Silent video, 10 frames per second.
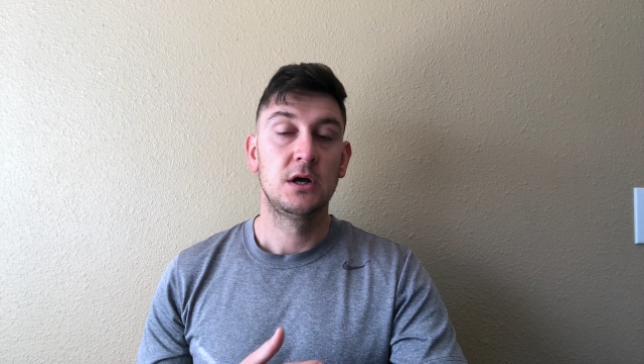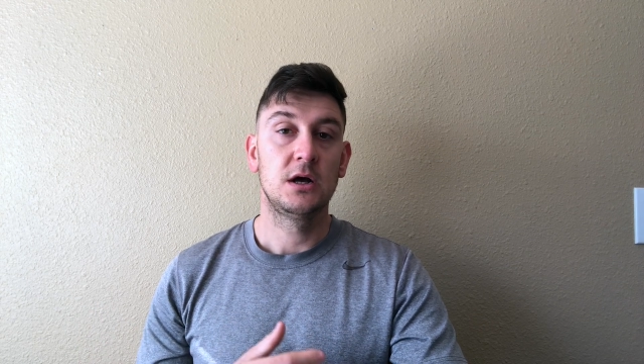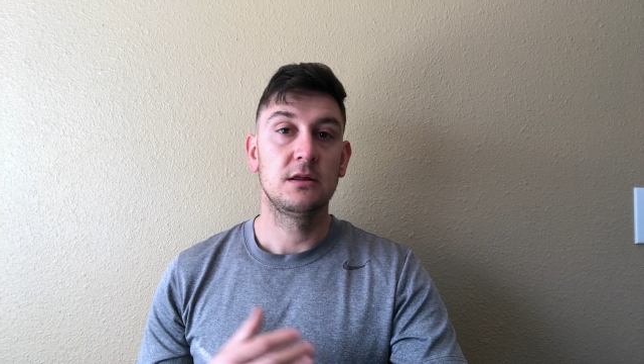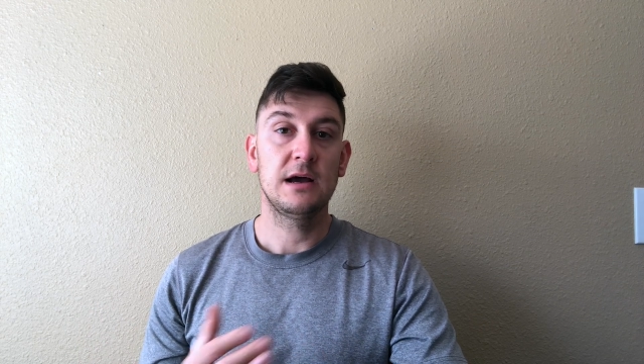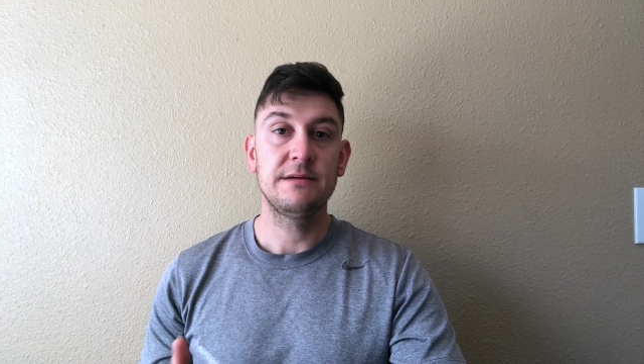
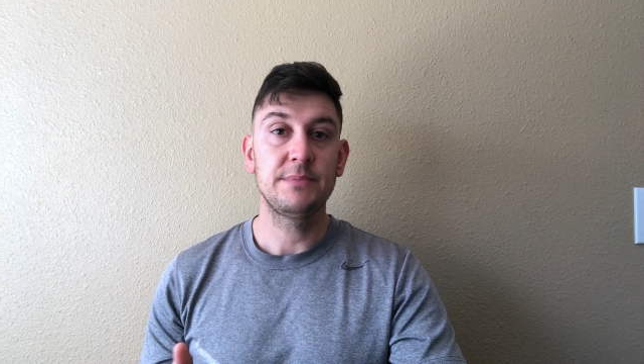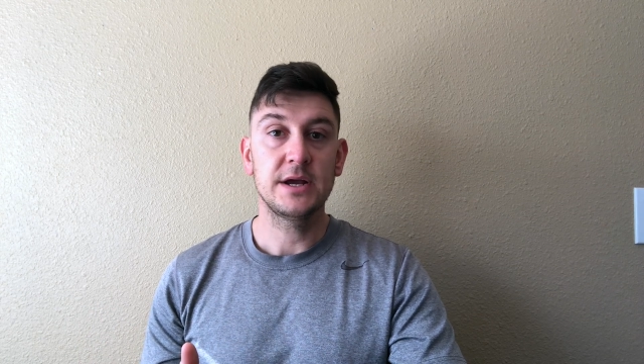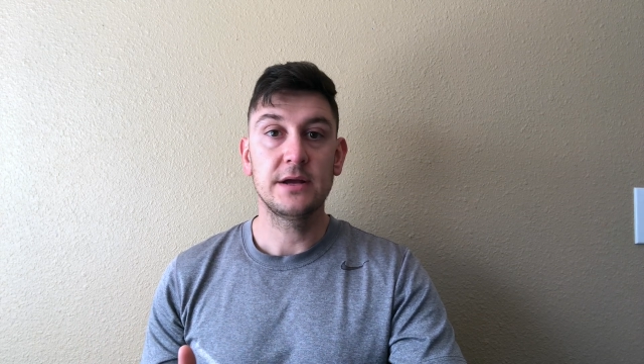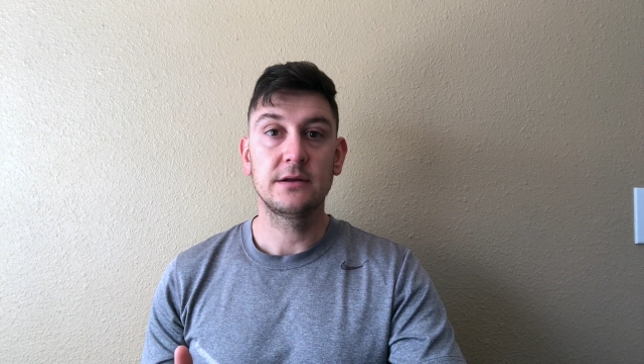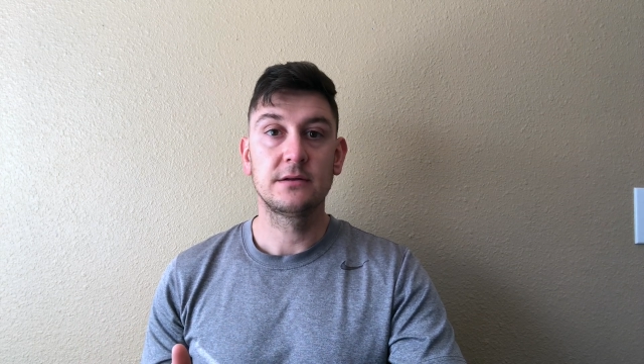a live
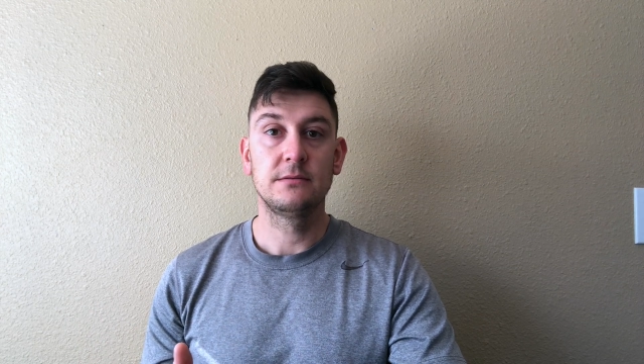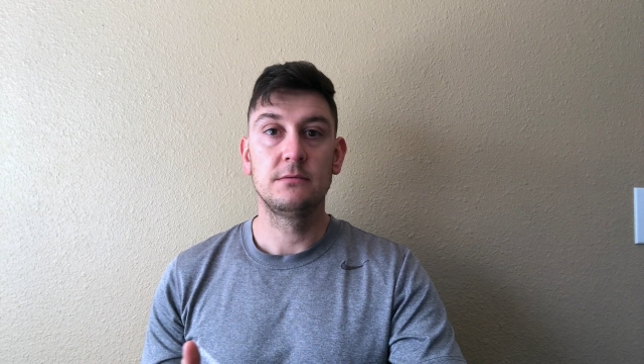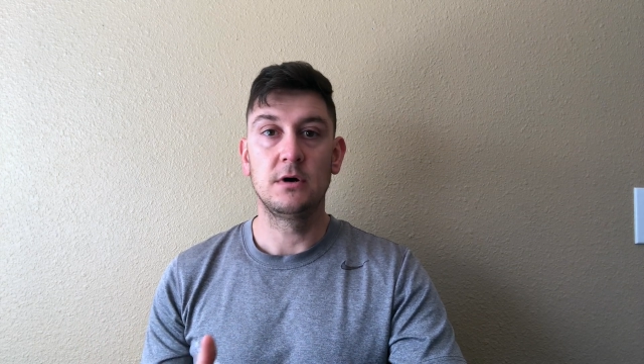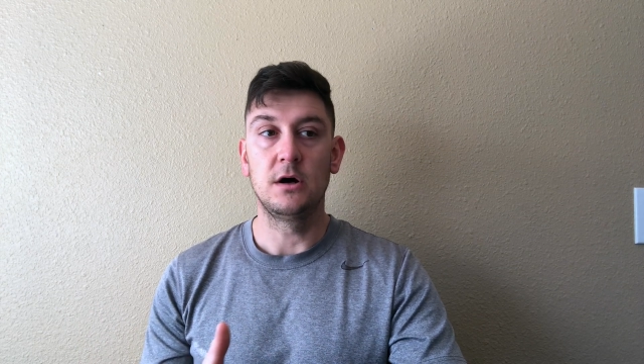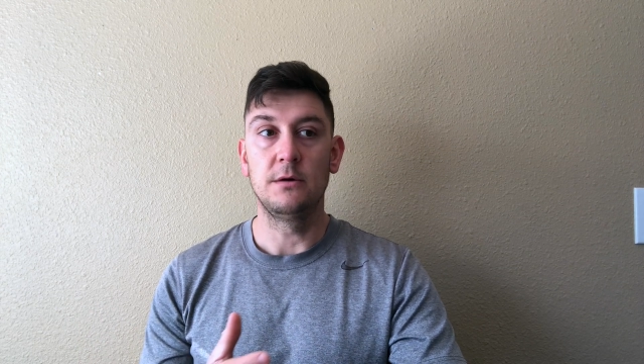bait,
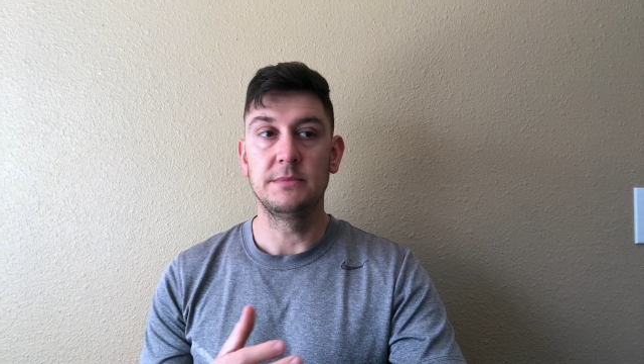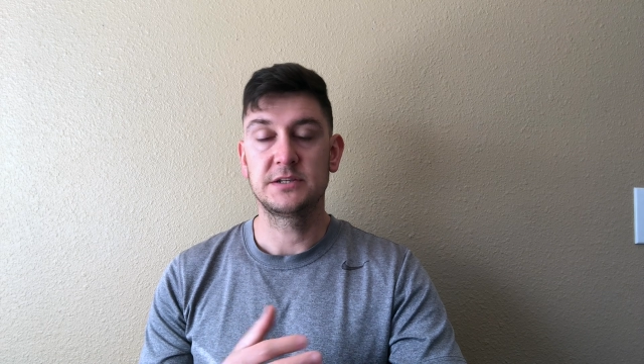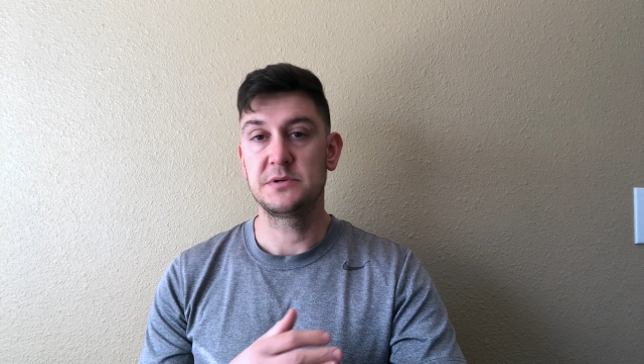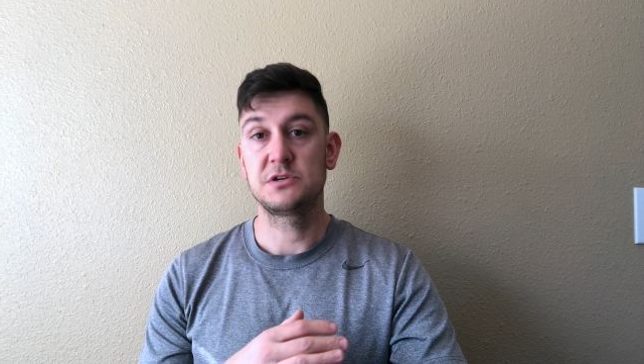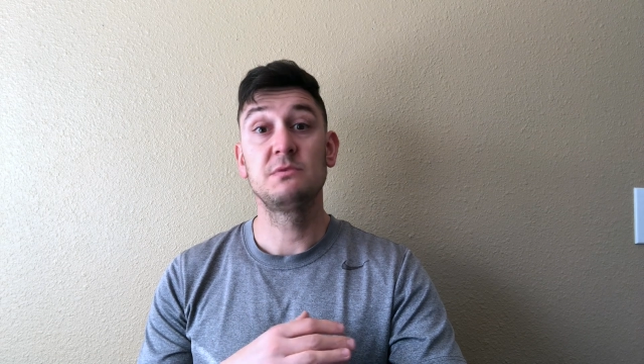
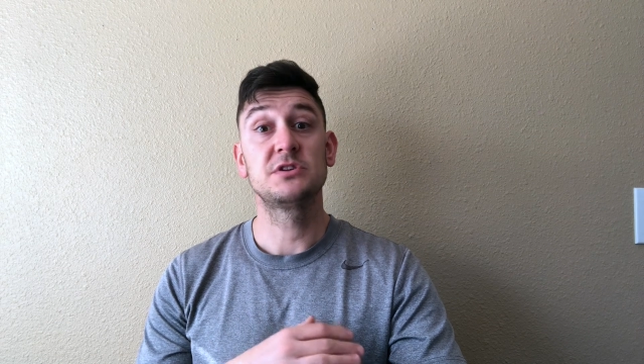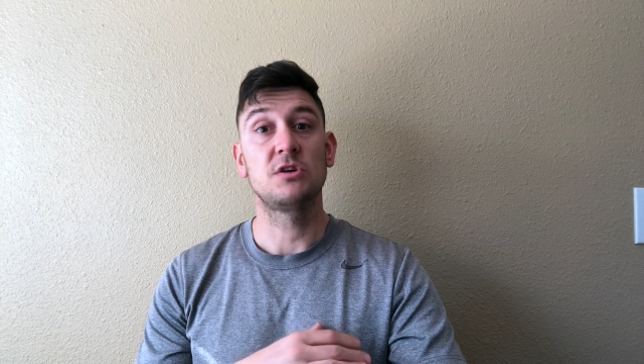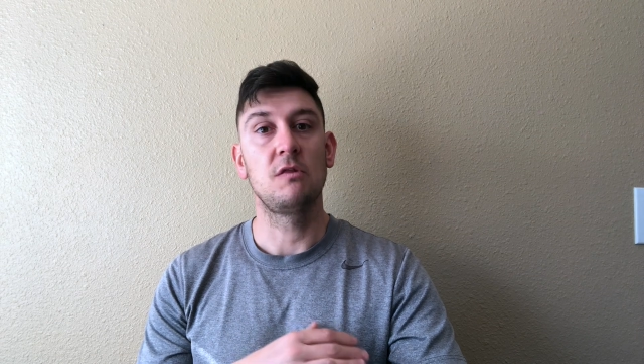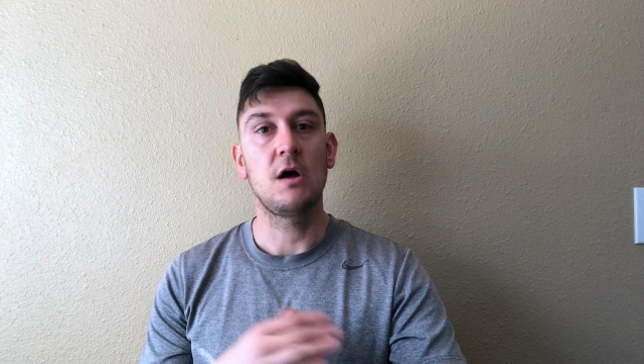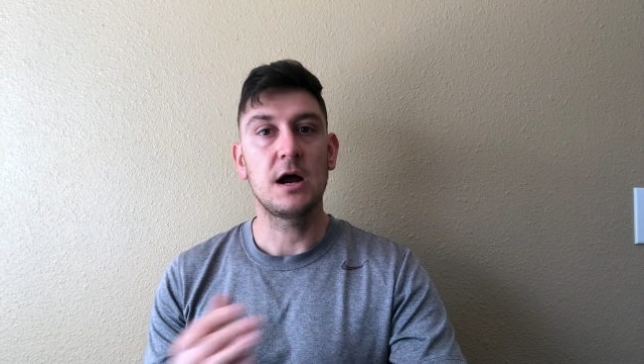especially when there's a
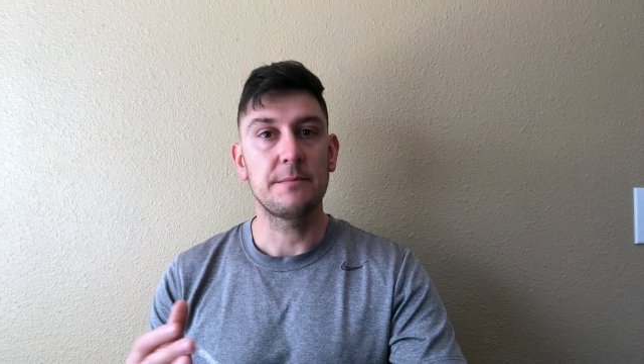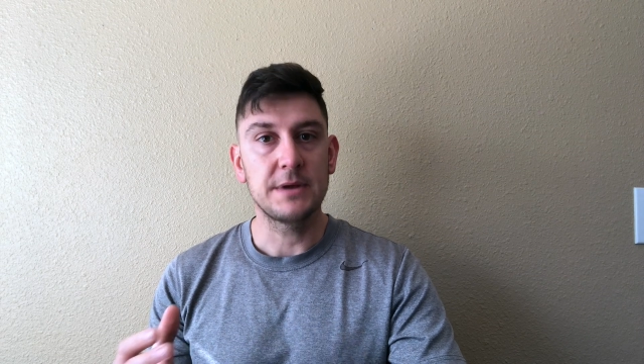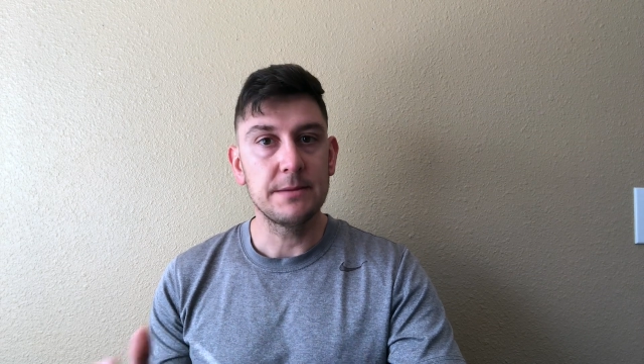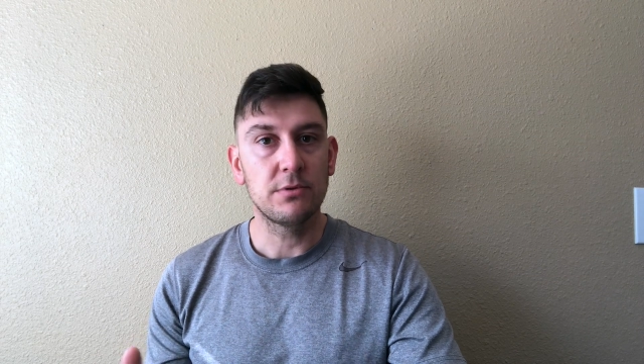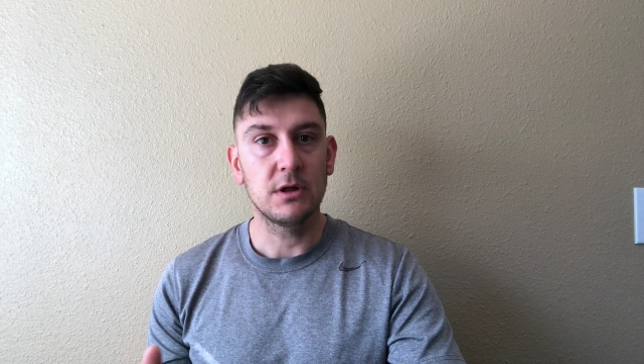lot of
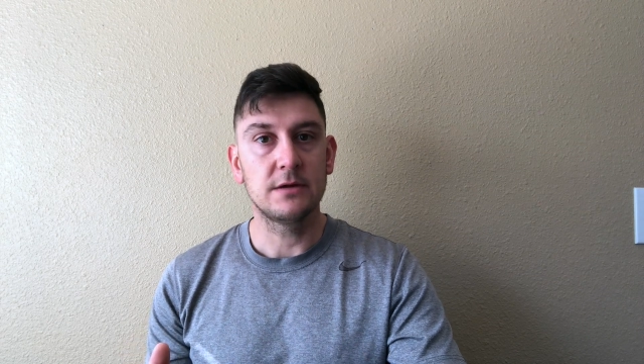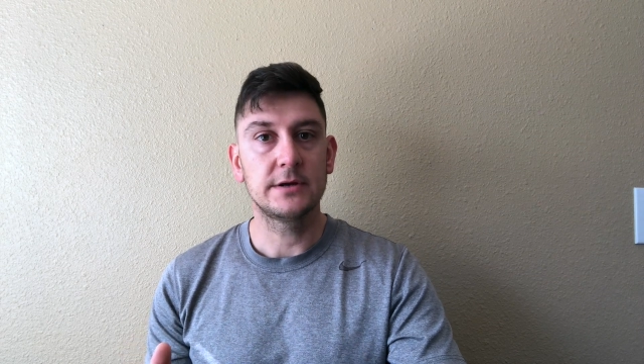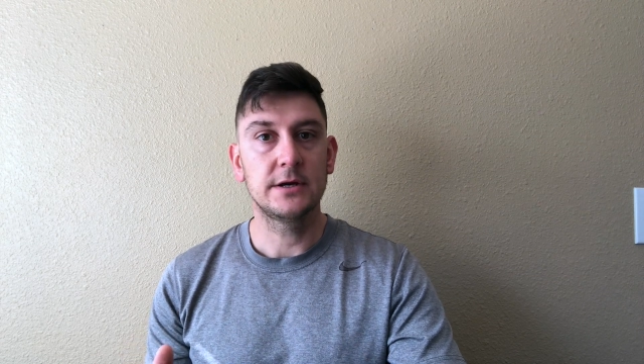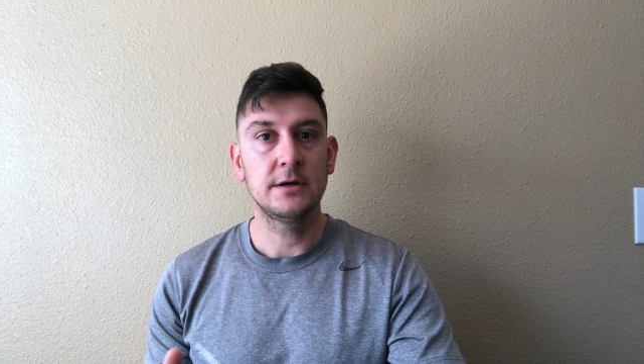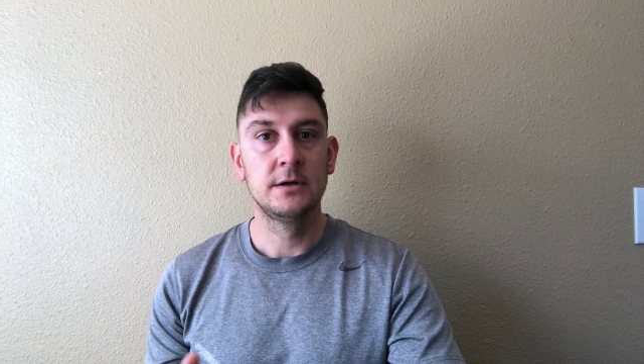people out
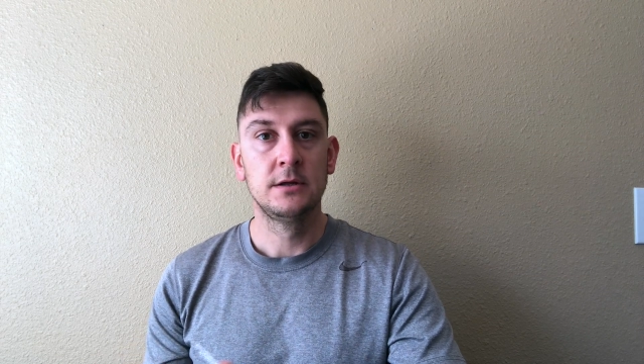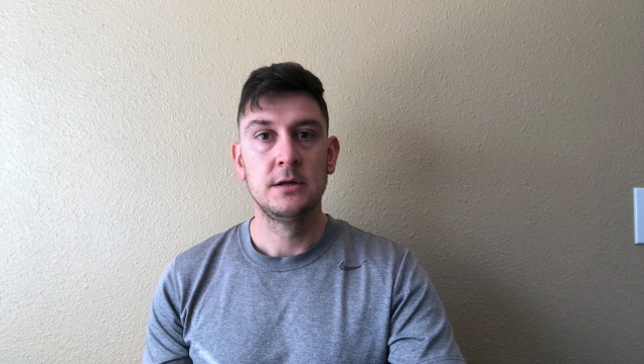there